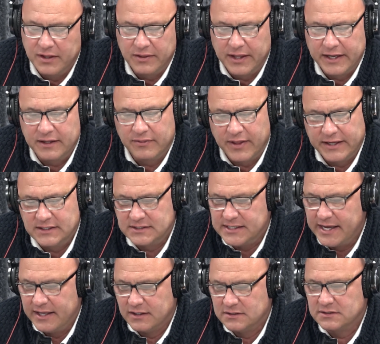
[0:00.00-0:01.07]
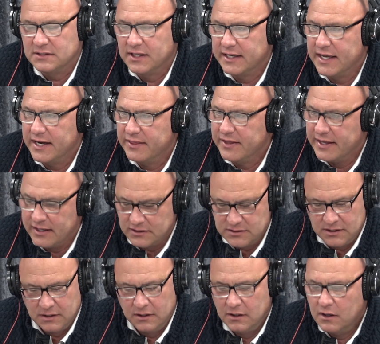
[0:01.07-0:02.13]
like sales, like anything else,
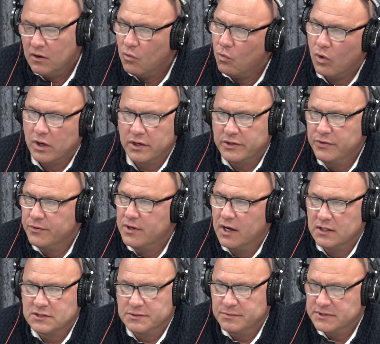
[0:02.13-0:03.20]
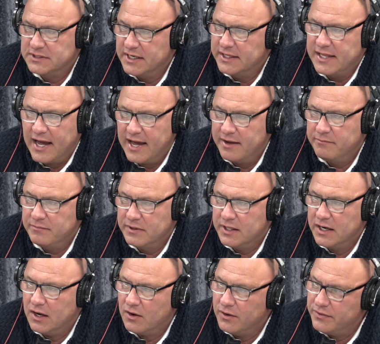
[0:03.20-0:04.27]
1 or 2 customers at a time, you
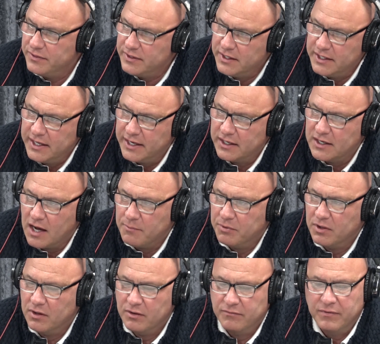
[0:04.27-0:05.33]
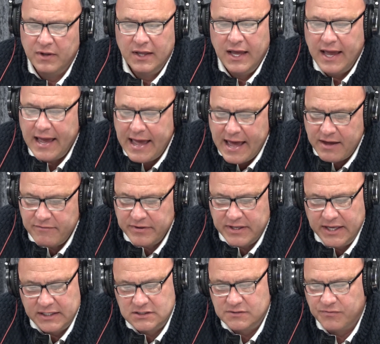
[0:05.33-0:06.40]
know, and you get a couple of
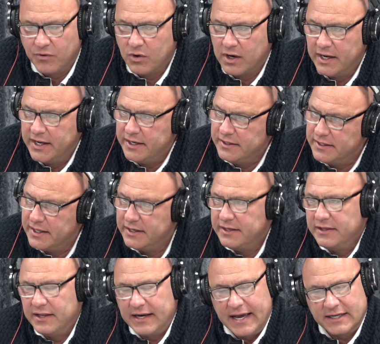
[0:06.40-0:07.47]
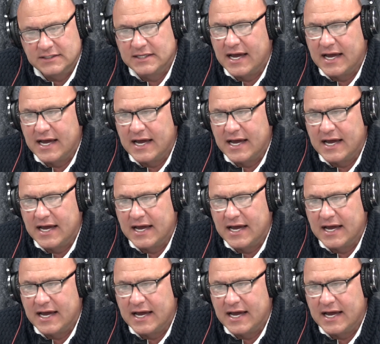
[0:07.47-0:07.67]
advocates for it, and then the next